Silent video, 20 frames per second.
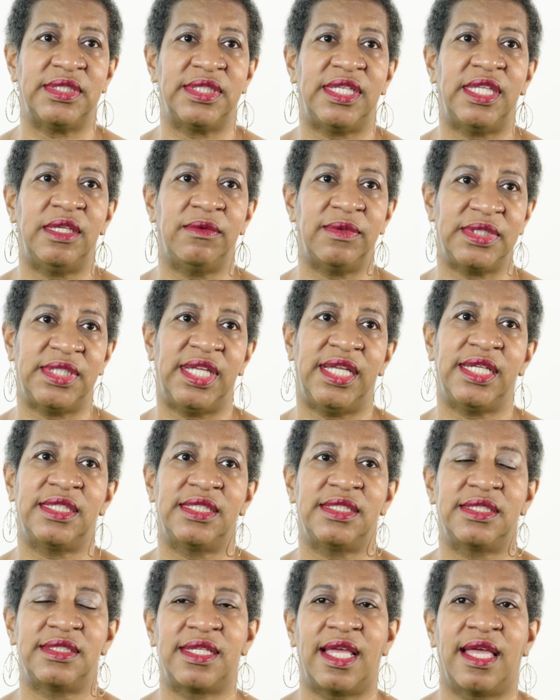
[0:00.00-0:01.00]
that he would take
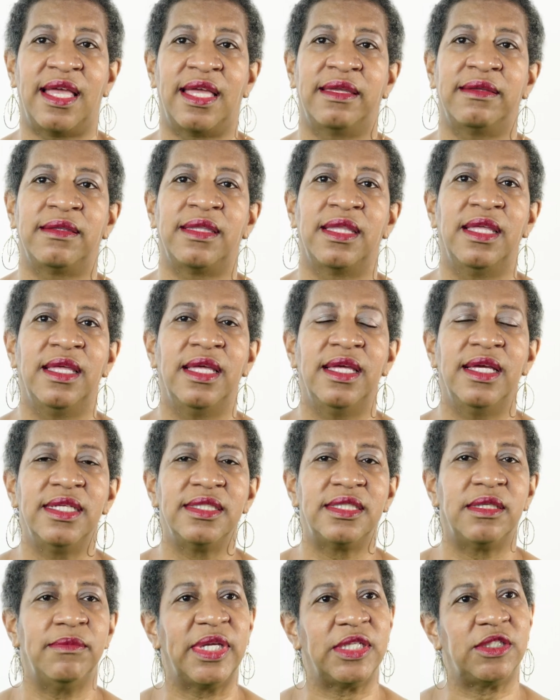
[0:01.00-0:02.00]
this time
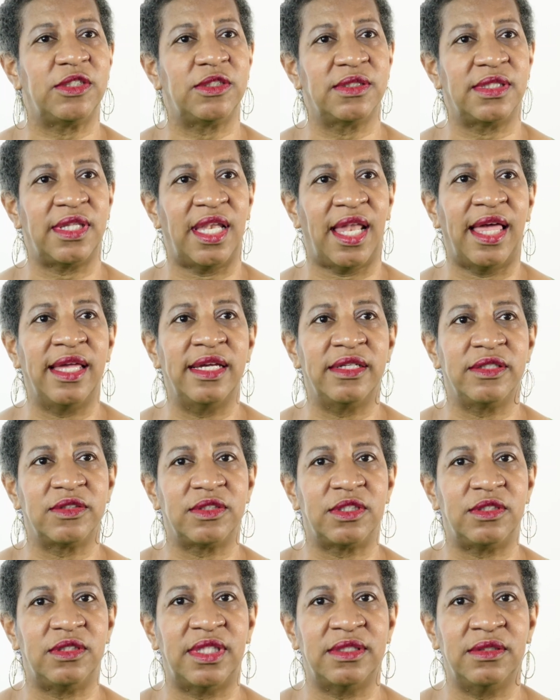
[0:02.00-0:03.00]
to make sure that I
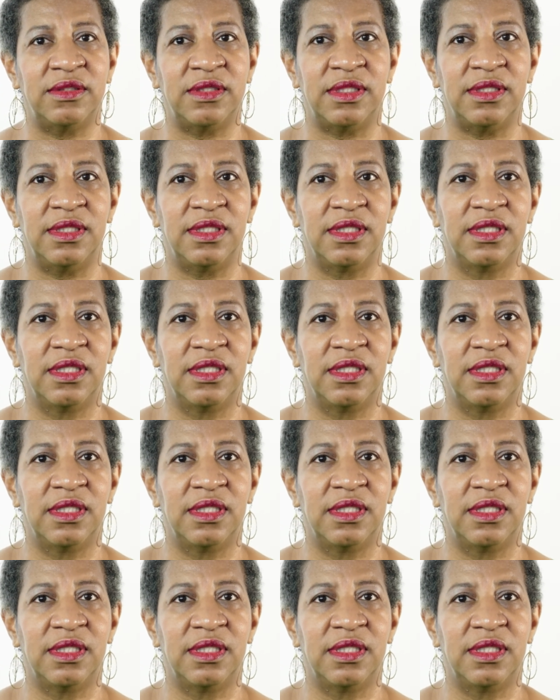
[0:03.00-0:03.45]
understood